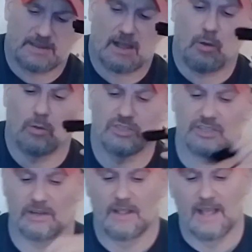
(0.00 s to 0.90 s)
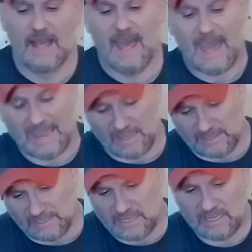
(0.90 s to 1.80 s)
and that holds your
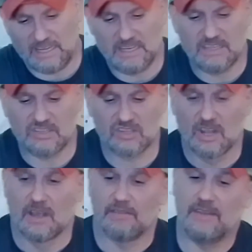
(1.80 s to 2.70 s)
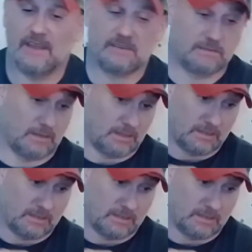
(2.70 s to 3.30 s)
Allen keys that